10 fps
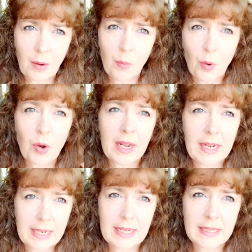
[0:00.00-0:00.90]
are
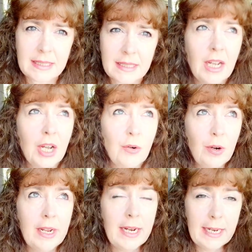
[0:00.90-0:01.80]
walking this
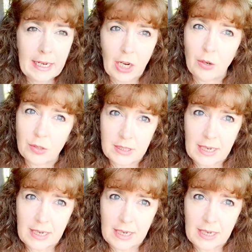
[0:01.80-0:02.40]
really close,